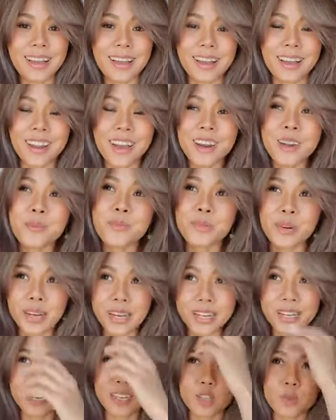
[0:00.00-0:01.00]
A lot of
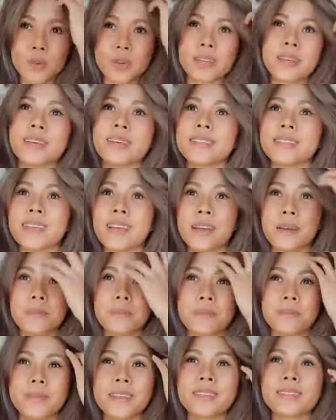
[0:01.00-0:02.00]
breakage because
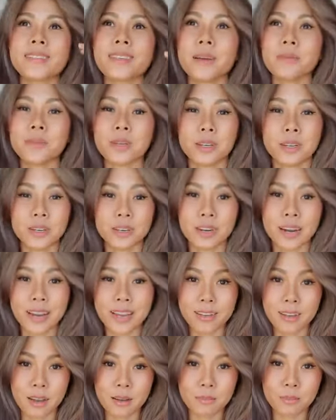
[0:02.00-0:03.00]
this summer
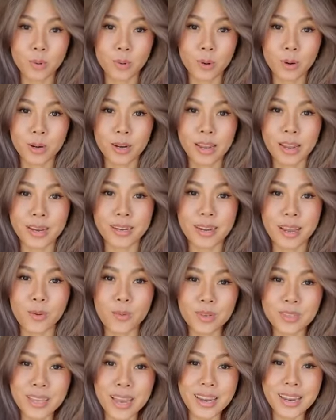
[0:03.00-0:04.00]
I got bored and I
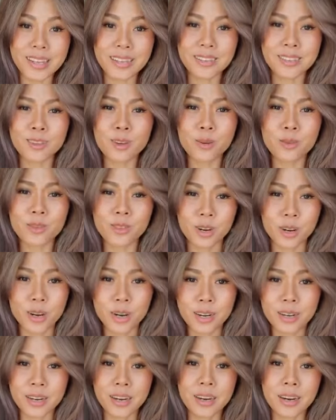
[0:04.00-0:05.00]
was getting so
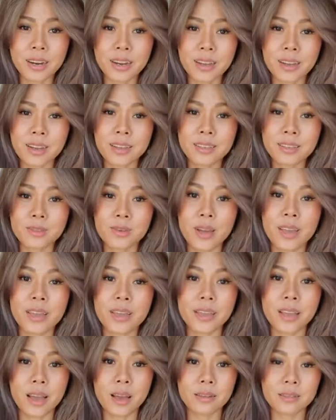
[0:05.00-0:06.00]
dark. So
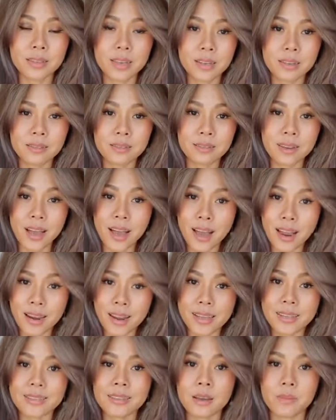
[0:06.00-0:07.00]
I did
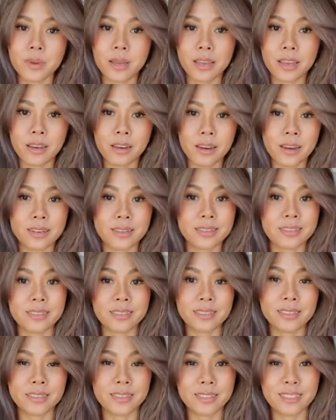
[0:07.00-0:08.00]
highlights on my hair and
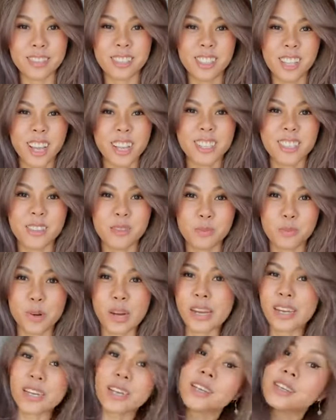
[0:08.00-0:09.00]
lots of
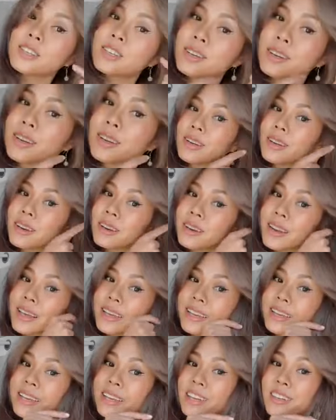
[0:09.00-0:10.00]
breakage.
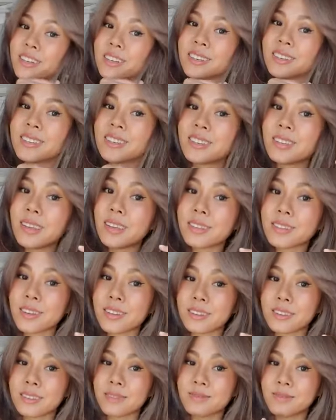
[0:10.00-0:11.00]
Like here, these
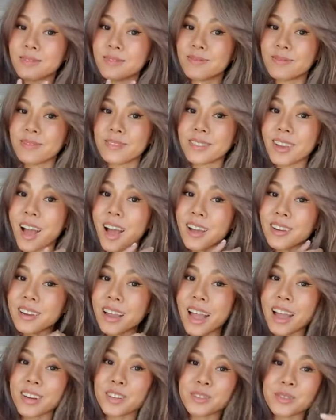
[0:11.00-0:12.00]
are not
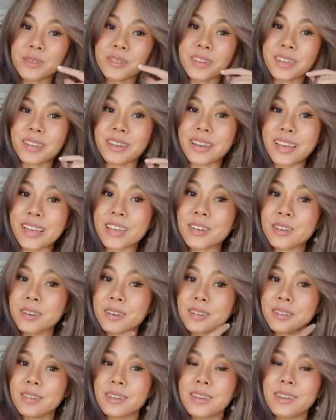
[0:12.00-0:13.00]
actually
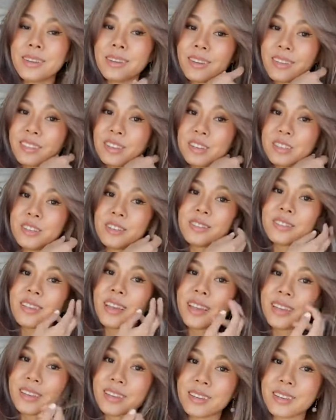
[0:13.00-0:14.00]
layers. They're just
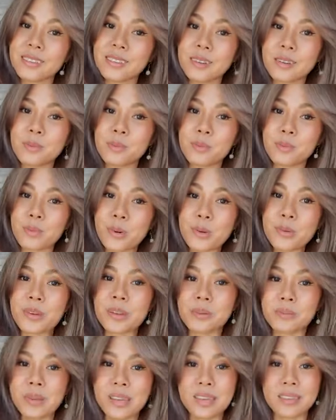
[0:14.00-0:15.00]
like
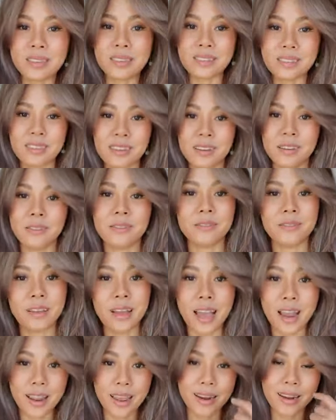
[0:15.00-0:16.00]
broken pieces of
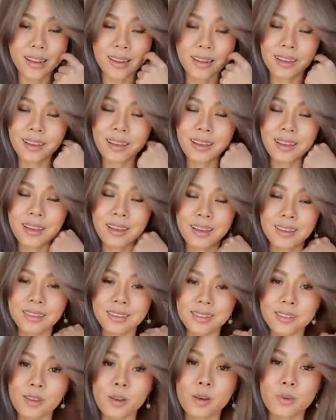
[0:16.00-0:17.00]
highlighting.
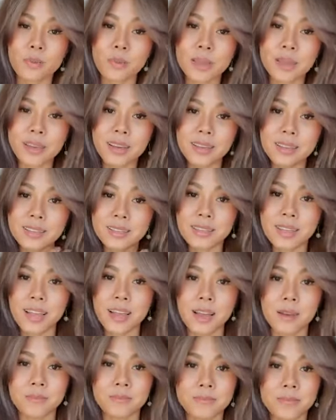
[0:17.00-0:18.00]
So because
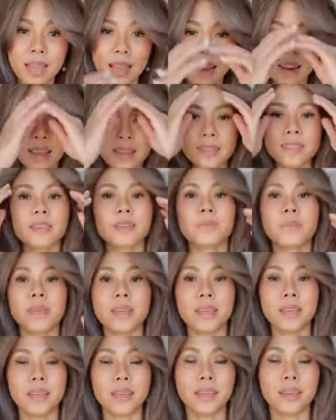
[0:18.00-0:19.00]
I like to
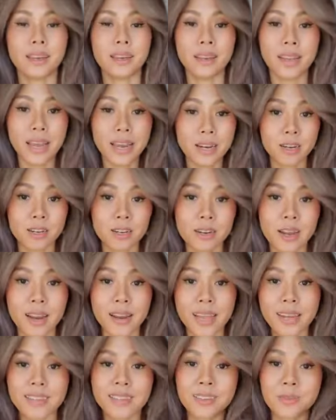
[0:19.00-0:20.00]
be lighter, I
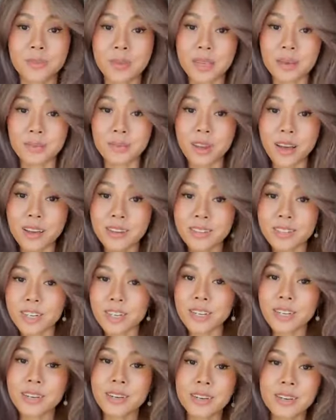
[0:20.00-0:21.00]
like to be
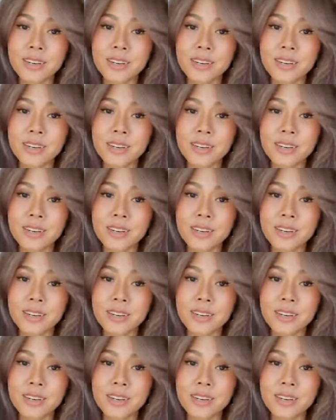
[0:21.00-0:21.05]
blonder.